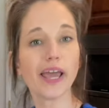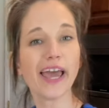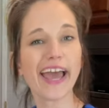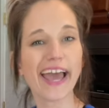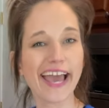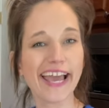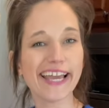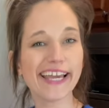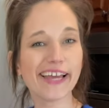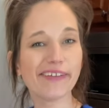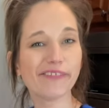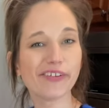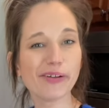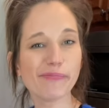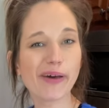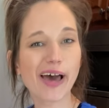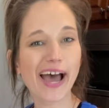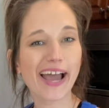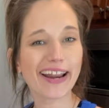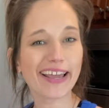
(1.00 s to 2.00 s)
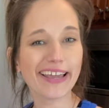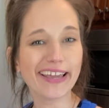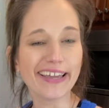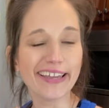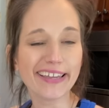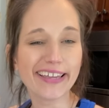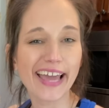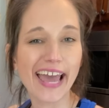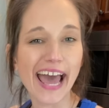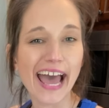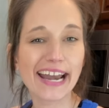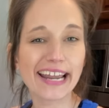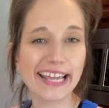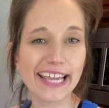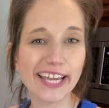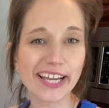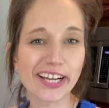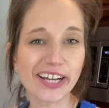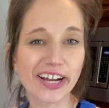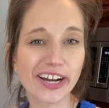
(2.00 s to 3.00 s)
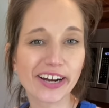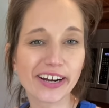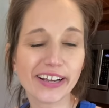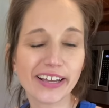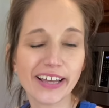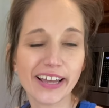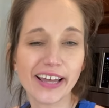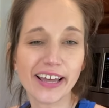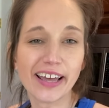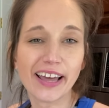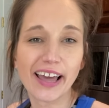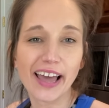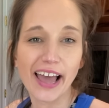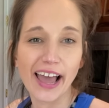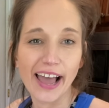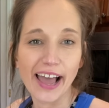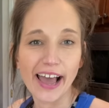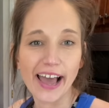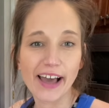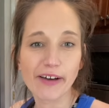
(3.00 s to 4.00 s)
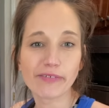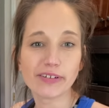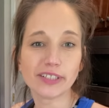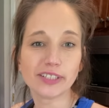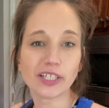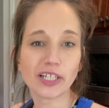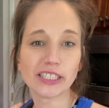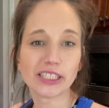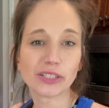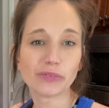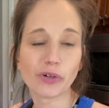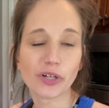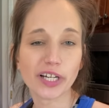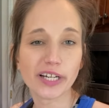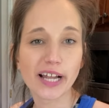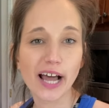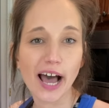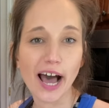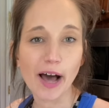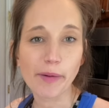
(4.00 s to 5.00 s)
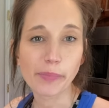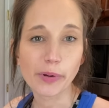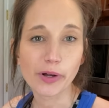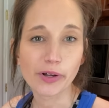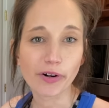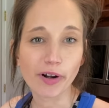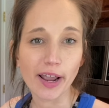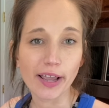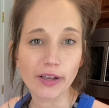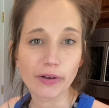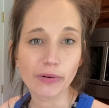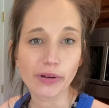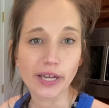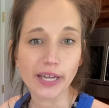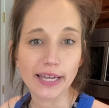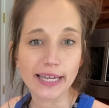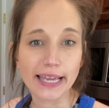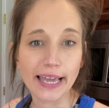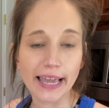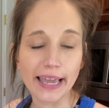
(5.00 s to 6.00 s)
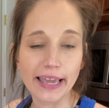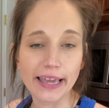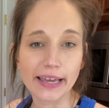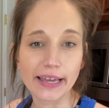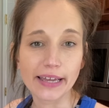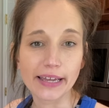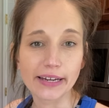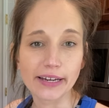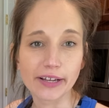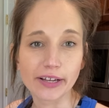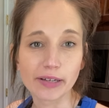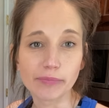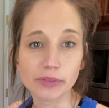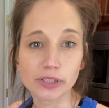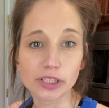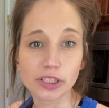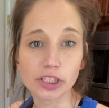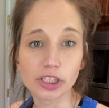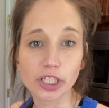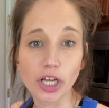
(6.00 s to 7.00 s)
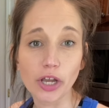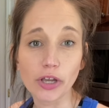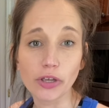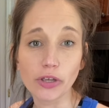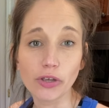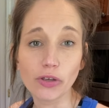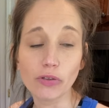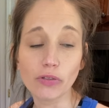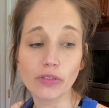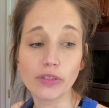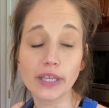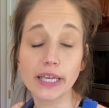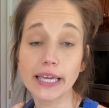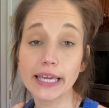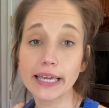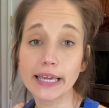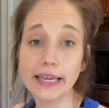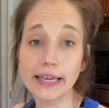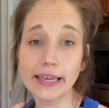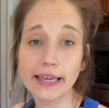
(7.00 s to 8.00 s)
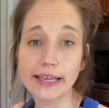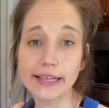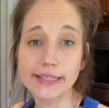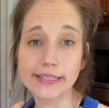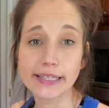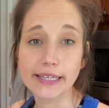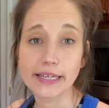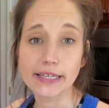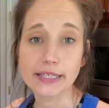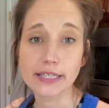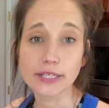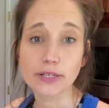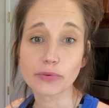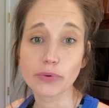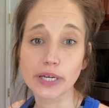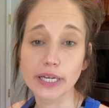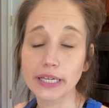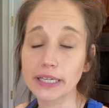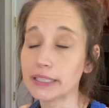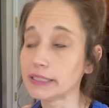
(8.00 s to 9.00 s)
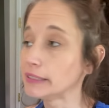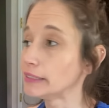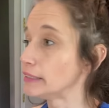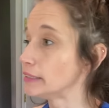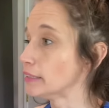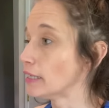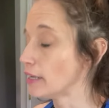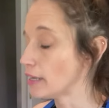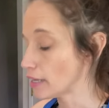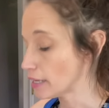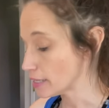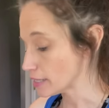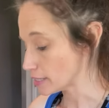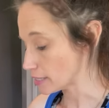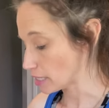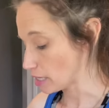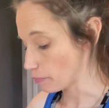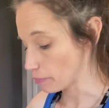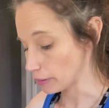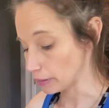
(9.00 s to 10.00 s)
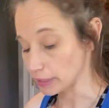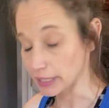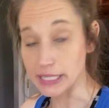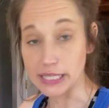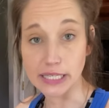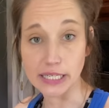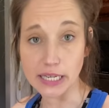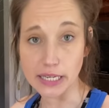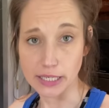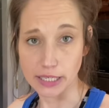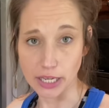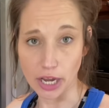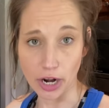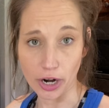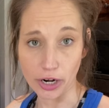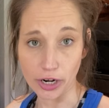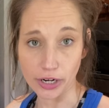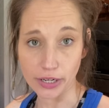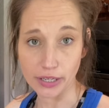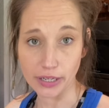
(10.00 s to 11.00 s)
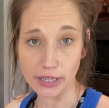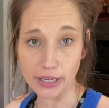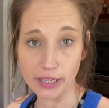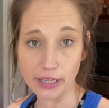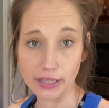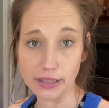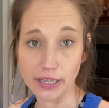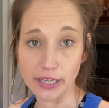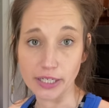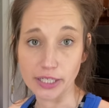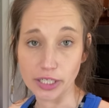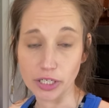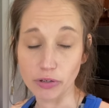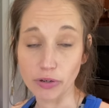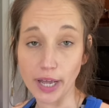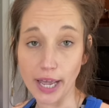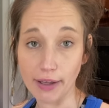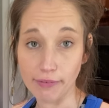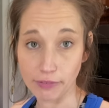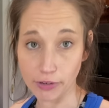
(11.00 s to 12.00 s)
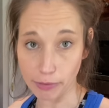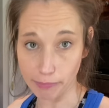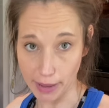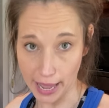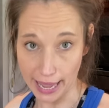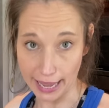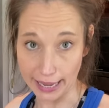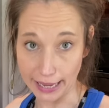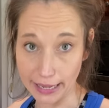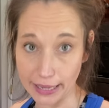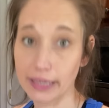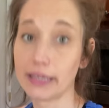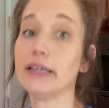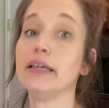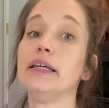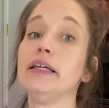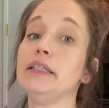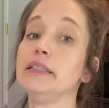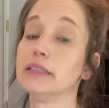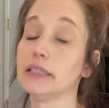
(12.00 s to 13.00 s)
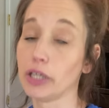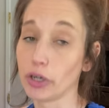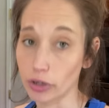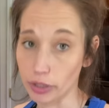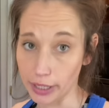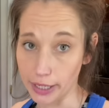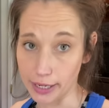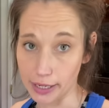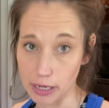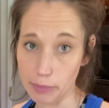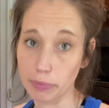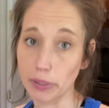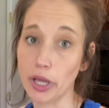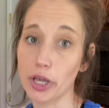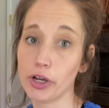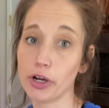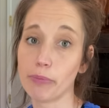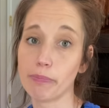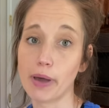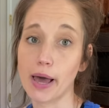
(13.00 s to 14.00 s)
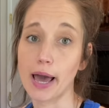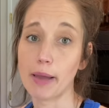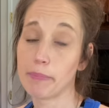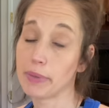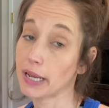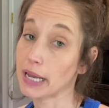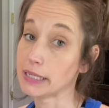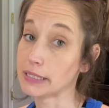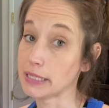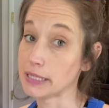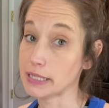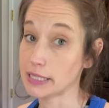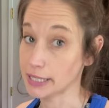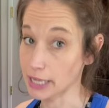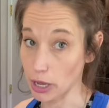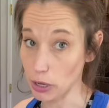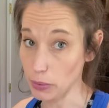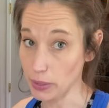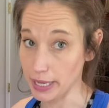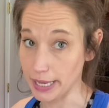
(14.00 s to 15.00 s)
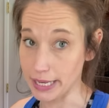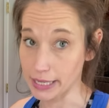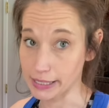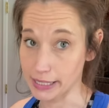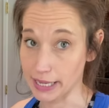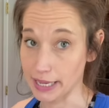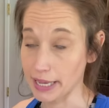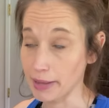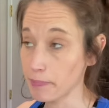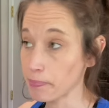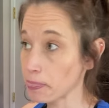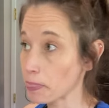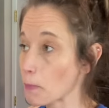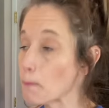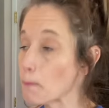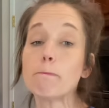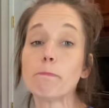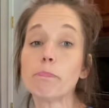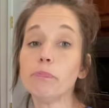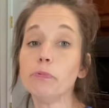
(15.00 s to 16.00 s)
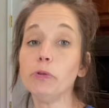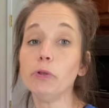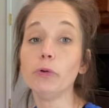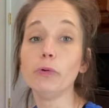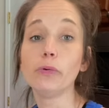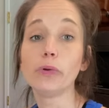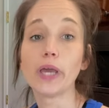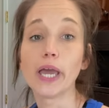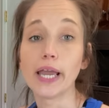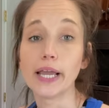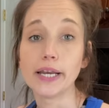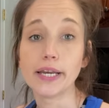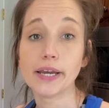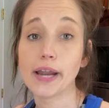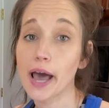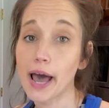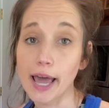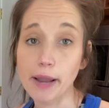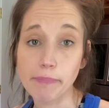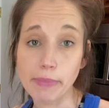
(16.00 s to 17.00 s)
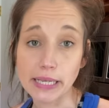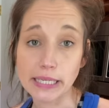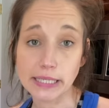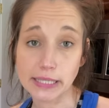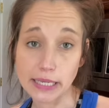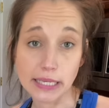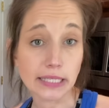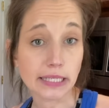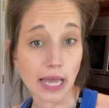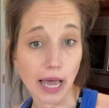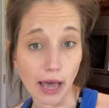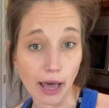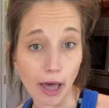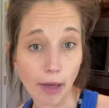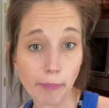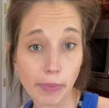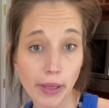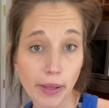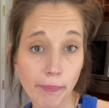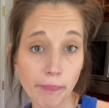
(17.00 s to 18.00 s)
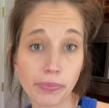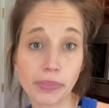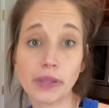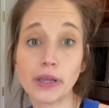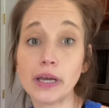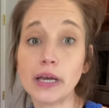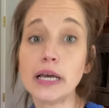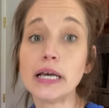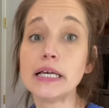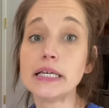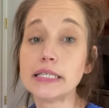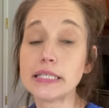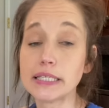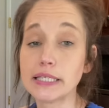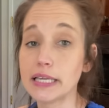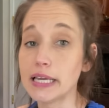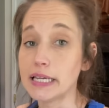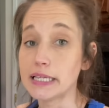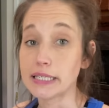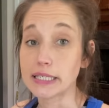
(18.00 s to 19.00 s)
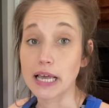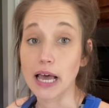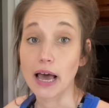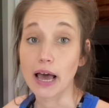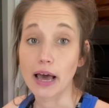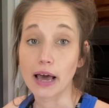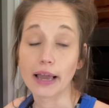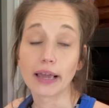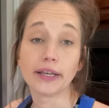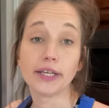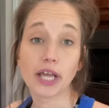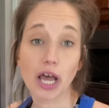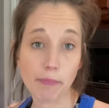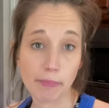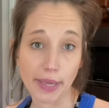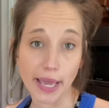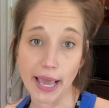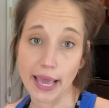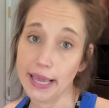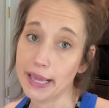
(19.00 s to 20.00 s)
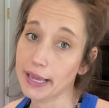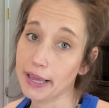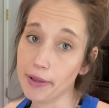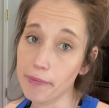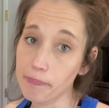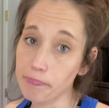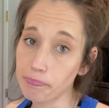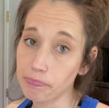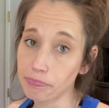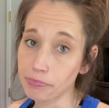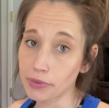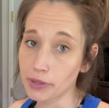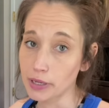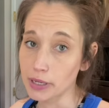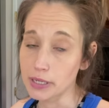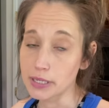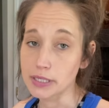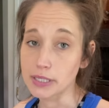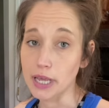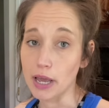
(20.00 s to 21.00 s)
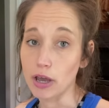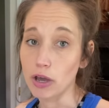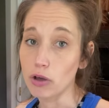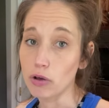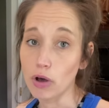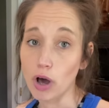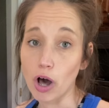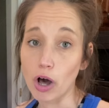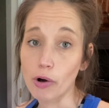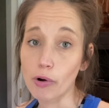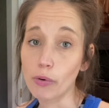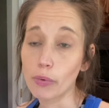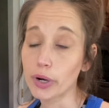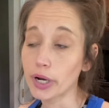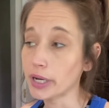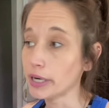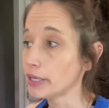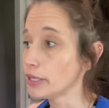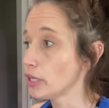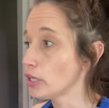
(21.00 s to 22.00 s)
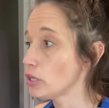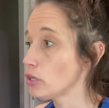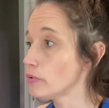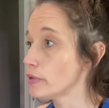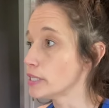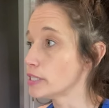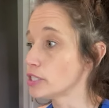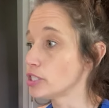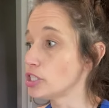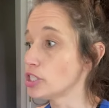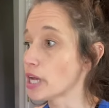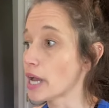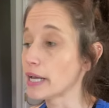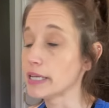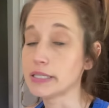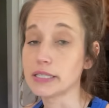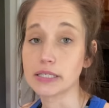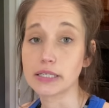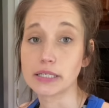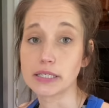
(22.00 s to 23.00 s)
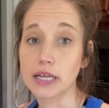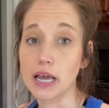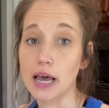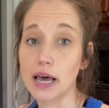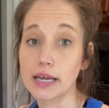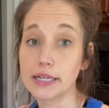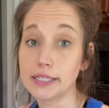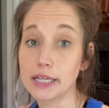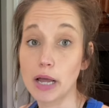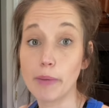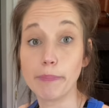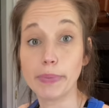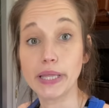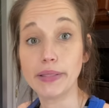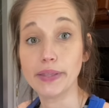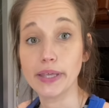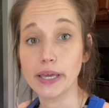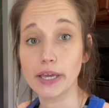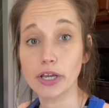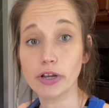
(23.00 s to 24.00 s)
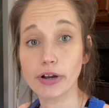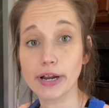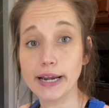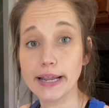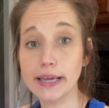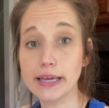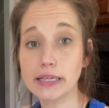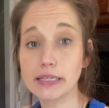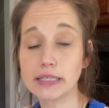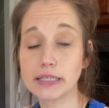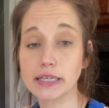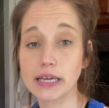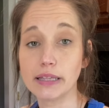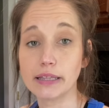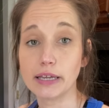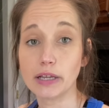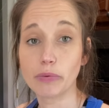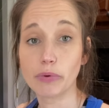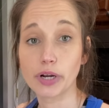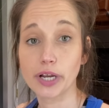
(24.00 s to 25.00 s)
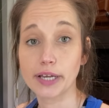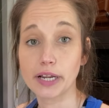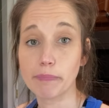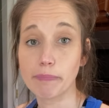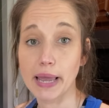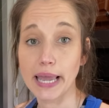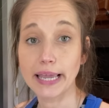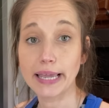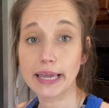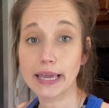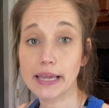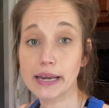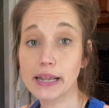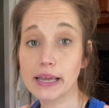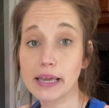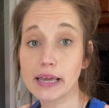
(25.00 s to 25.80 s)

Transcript: Hey everybody, Kat here. I just wanted to hop on right quick and um, just show you the easiest, quickest, simplest dessert that you'll ever make. It's literally gonna blow your mind because it's so easy. You cannot mess this up. It's a, a dump cake. So all we're gonna do is just uh, dump in the ingredients and then we're gonna bake it